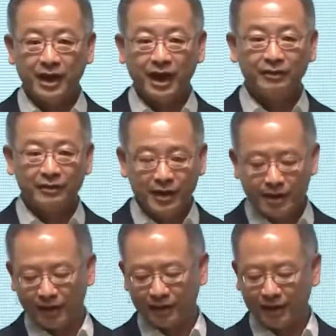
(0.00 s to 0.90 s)

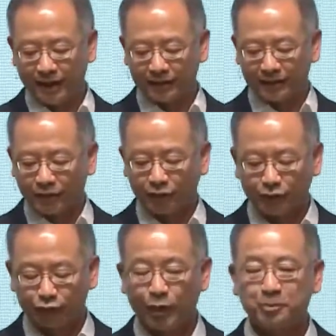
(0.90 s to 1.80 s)
idea that
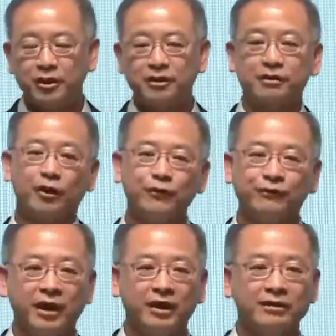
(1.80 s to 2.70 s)
disruption is a good
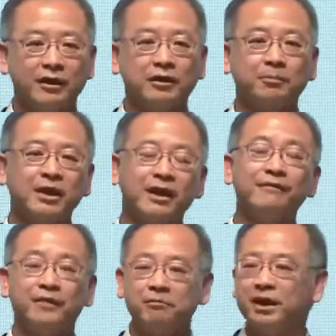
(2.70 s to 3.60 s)
thing is a bit
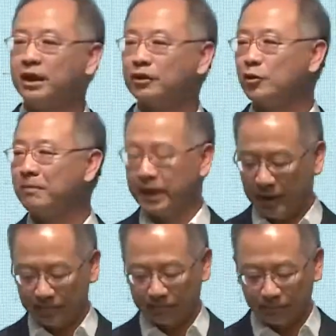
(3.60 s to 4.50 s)
unfamiliar to many.
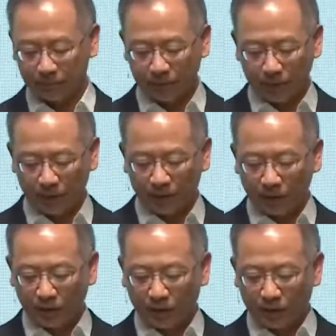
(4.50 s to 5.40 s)

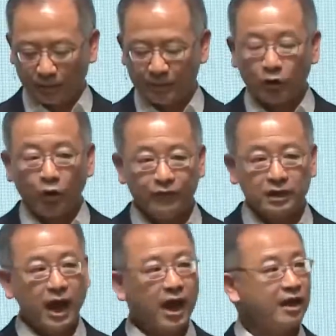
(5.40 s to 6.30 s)
But over
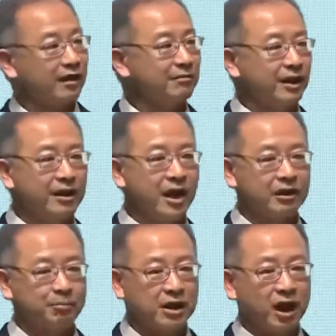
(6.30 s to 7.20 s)
time, it has
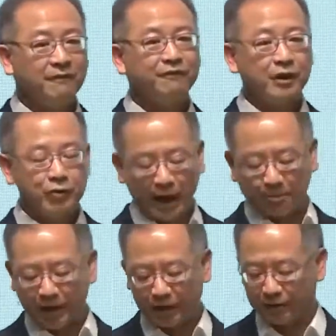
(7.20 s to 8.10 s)
become very
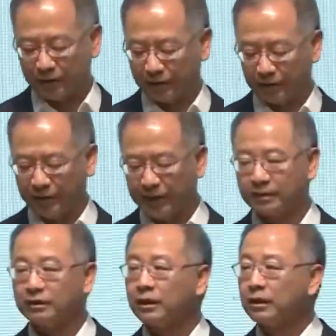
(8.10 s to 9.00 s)
apparent that
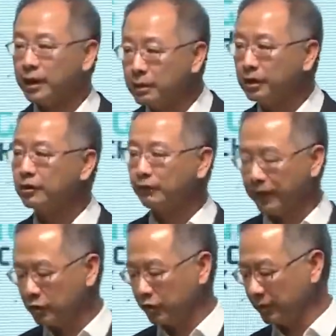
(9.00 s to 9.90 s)
these
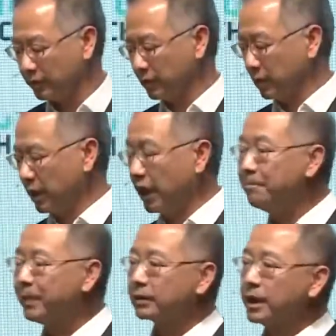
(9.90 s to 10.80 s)
innovations, in
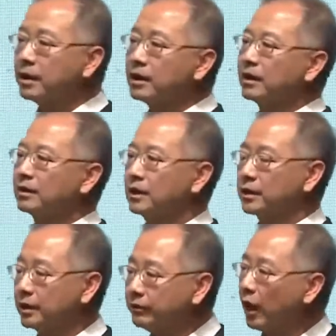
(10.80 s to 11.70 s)
particular the
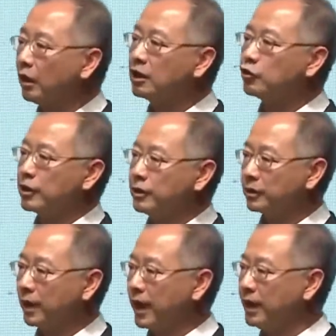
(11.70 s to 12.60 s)
technologies
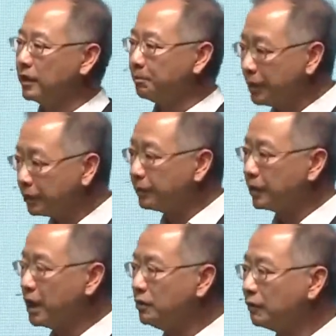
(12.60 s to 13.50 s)
and the business
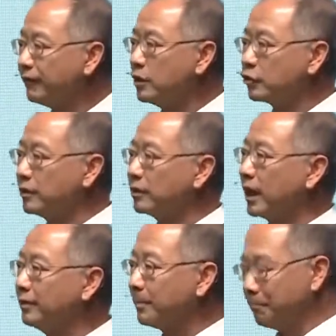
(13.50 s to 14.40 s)
innovations
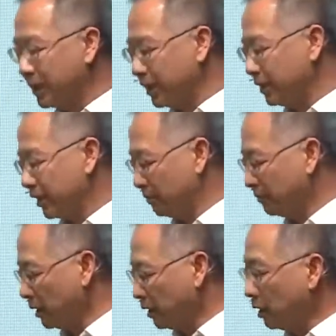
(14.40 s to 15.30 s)
underpinning
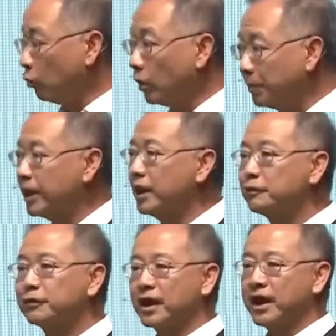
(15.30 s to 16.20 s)
them, will be here
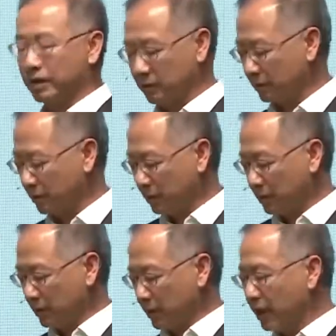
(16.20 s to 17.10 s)
to stay.
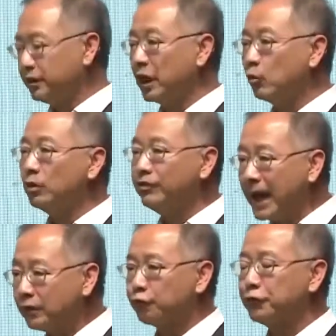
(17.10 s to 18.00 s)
And they will
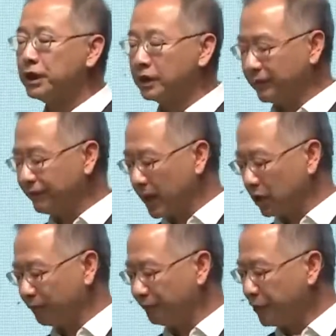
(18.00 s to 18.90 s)
naturally
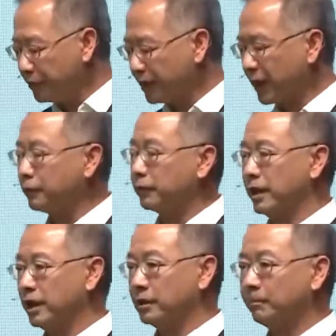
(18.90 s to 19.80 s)
develop very
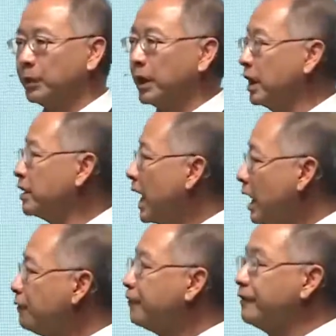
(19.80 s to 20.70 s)
nicely in a
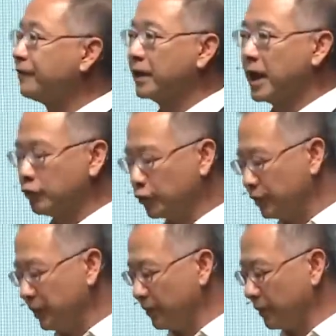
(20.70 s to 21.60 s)
healthy financial
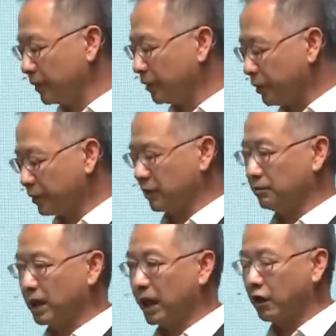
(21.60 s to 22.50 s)

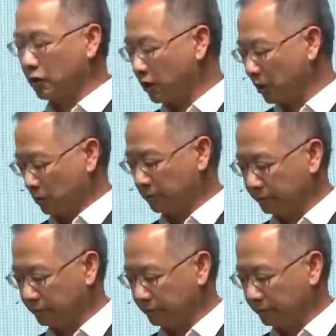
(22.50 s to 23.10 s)
system like Hong Kong.